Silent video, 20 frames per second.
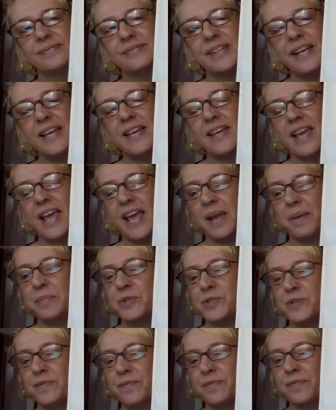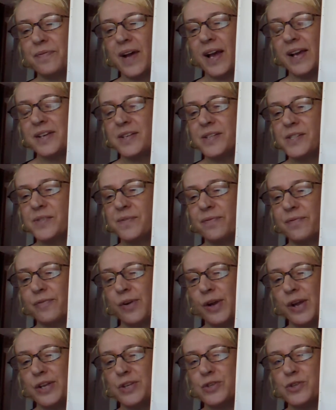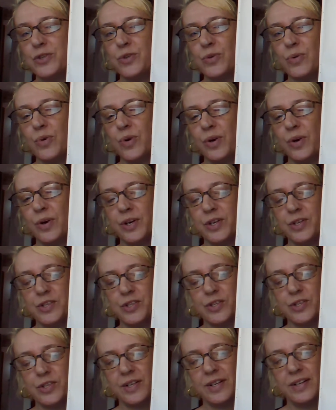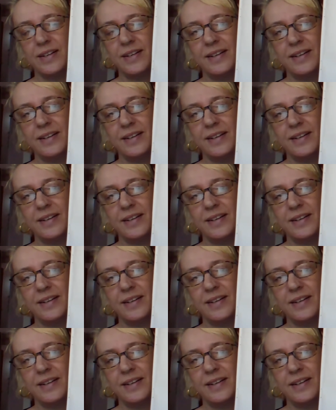He came to find his friend George.